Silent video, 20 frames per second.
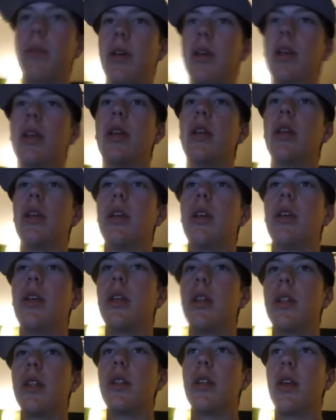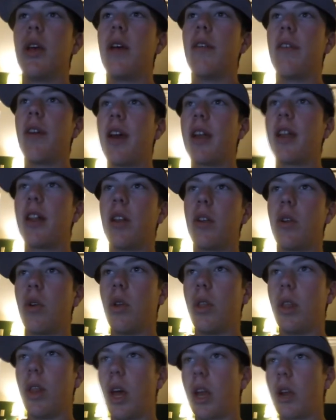But I've had a
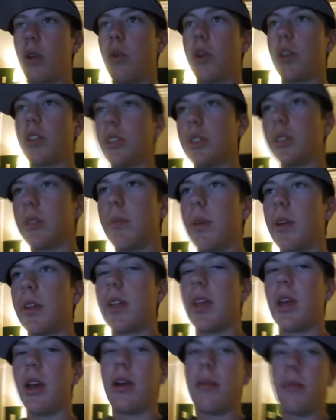lot of questions about that